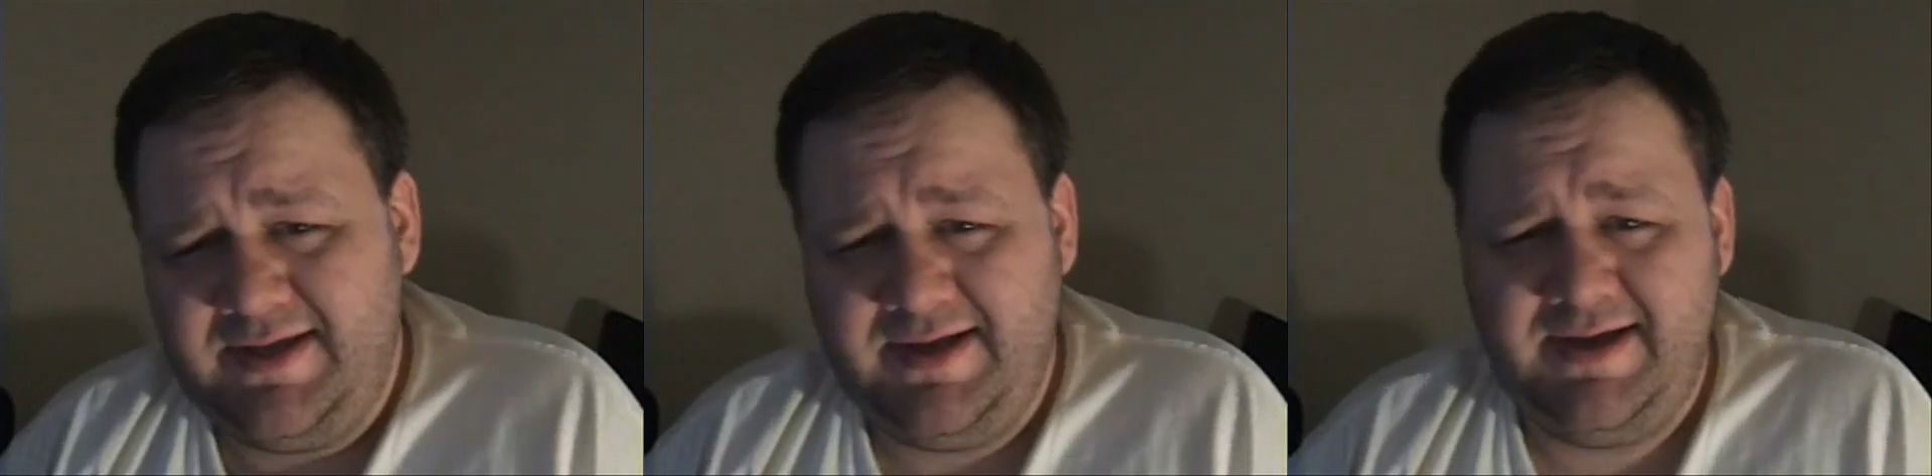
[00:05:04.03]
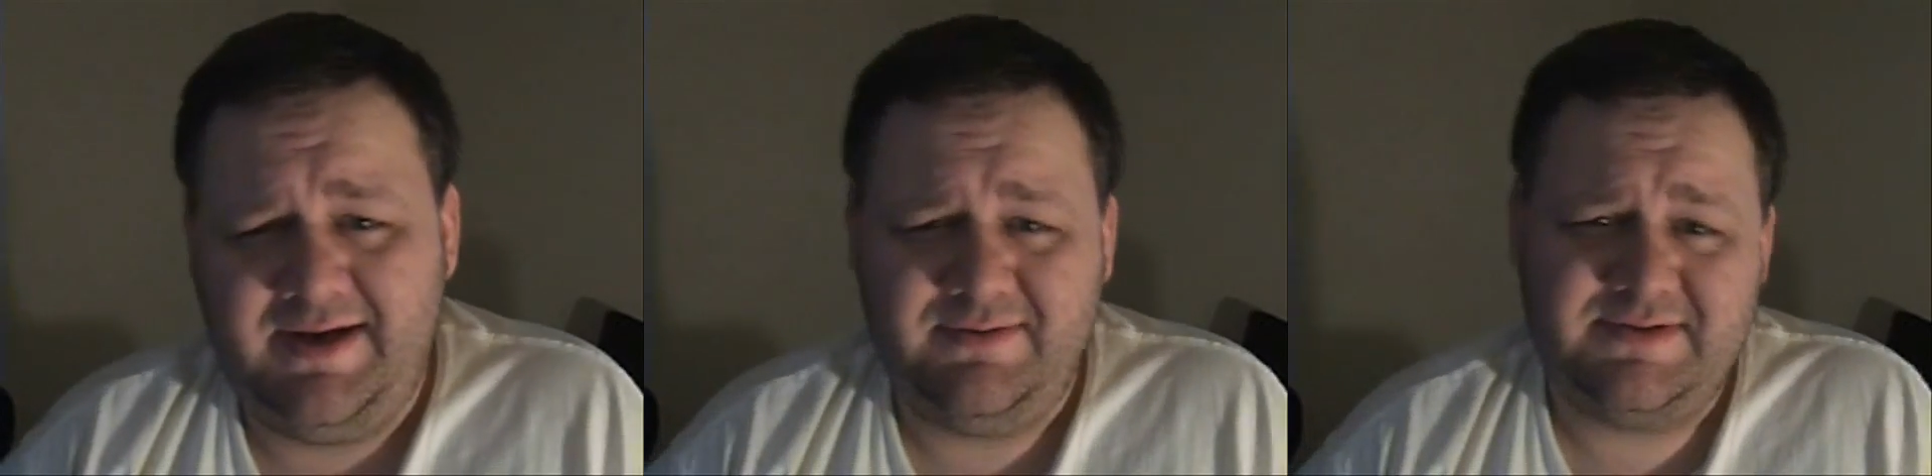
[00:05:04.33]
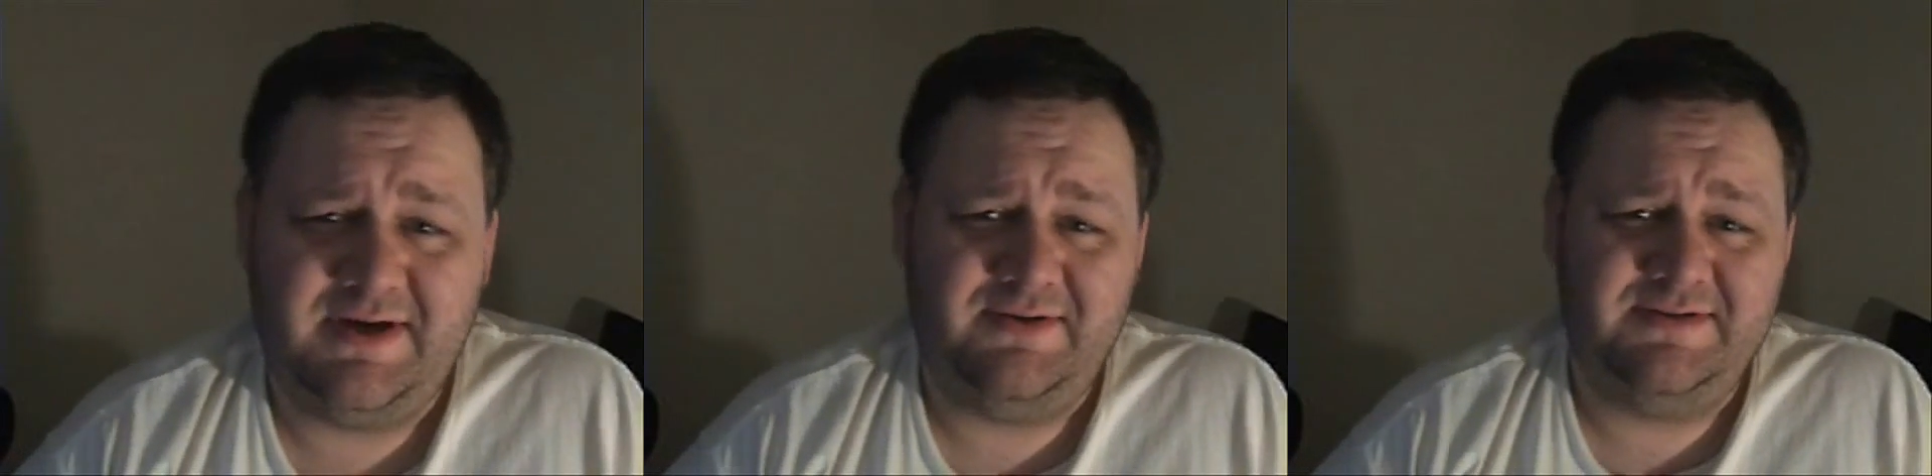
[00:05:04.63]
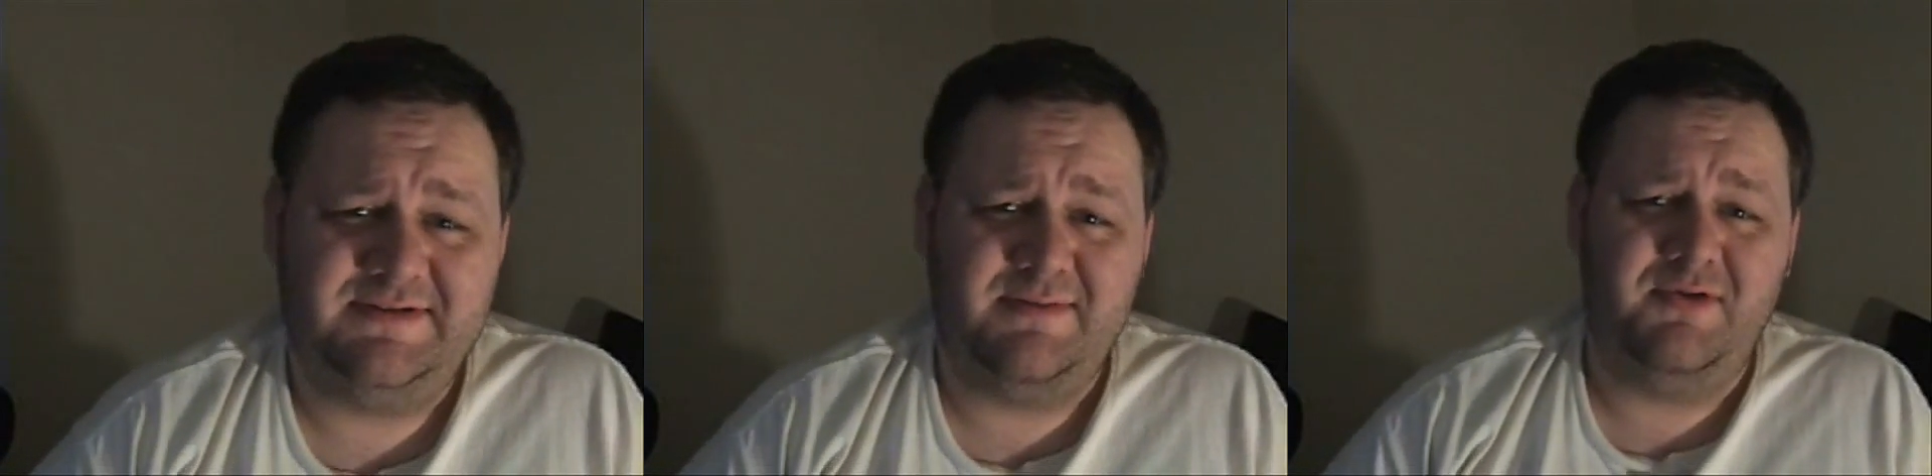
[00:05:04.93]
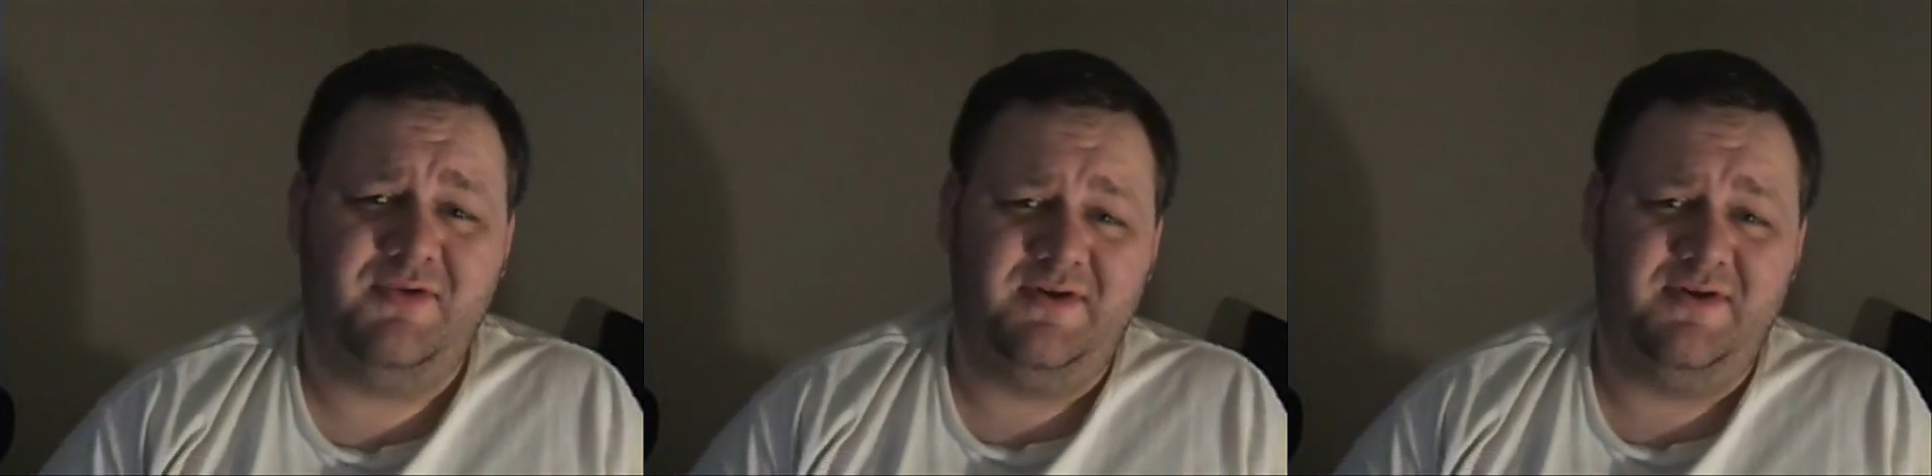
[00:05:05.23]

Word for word: and I was telling some of